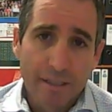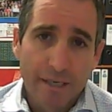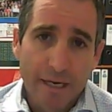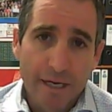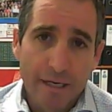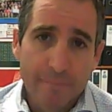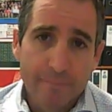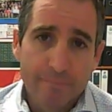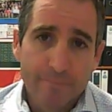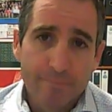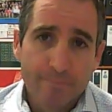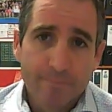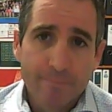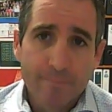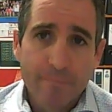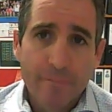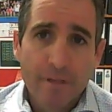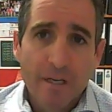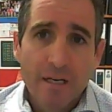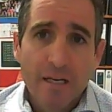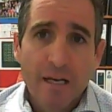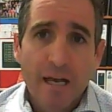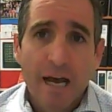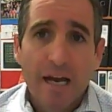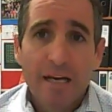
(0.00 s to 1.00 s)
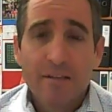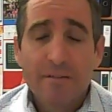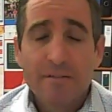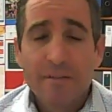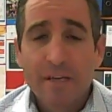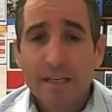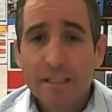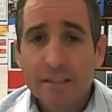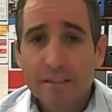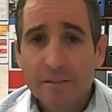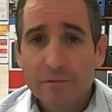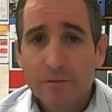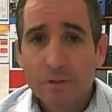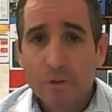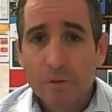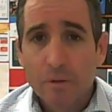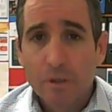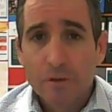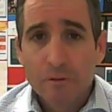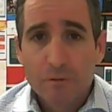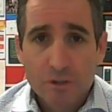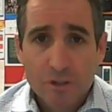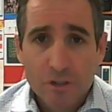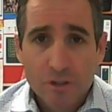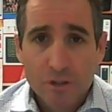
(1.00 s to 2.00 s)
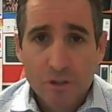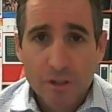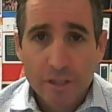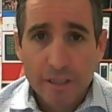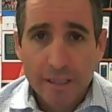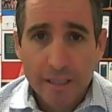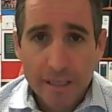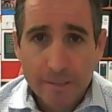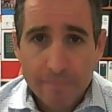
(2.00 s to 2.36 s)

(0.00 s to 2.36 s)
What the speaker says: can. Hey, thanks everyone for tuning